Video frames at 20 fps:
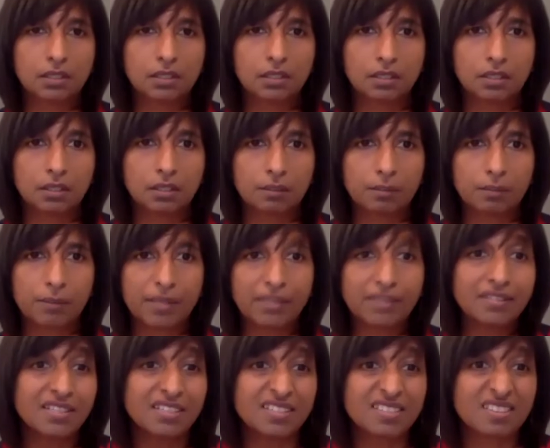And
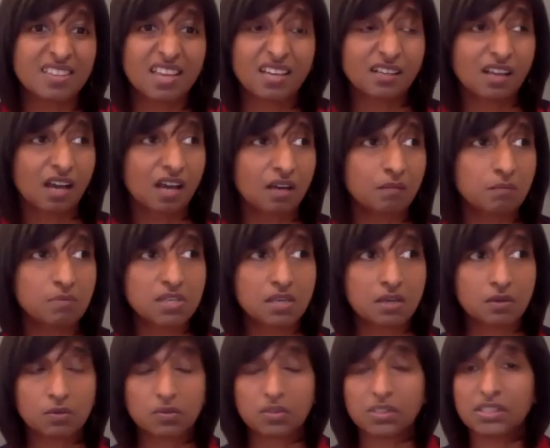yes, that comes
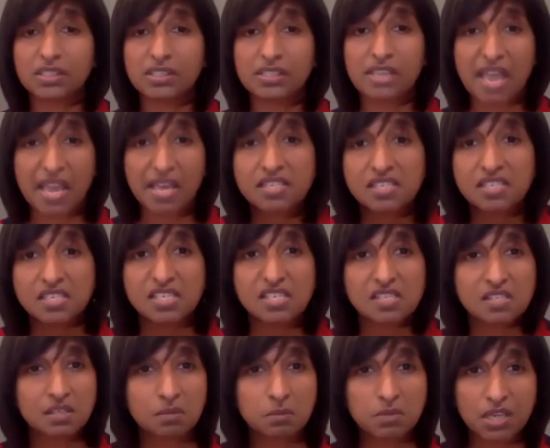out really nasty
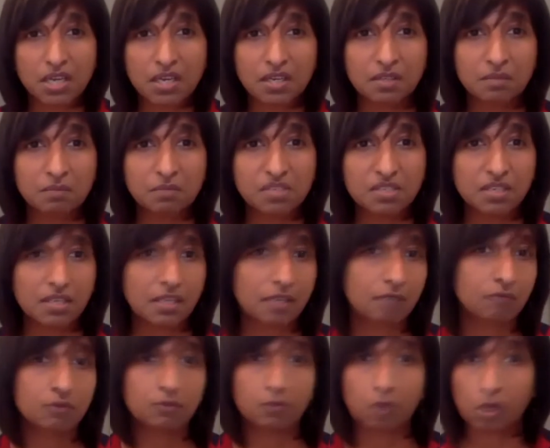sometimes, like
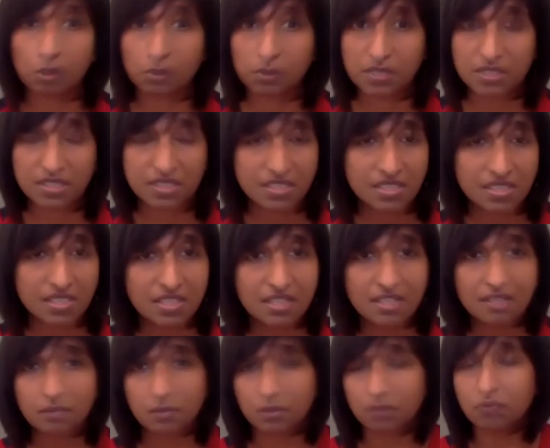we've always seen.
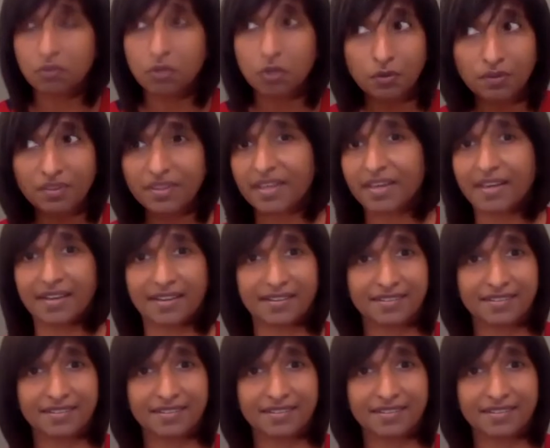We've known that.